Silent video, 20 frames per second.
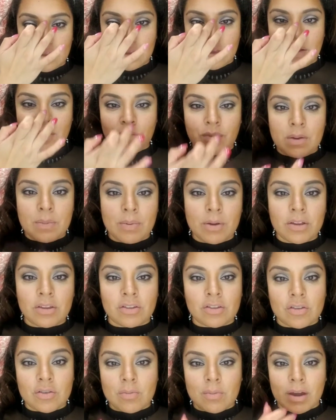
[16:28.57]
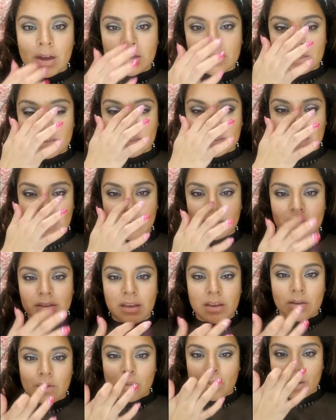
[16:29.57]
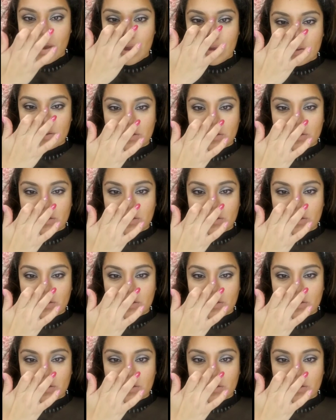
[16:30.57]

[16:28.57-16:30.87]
if we put too much, it's going to take away.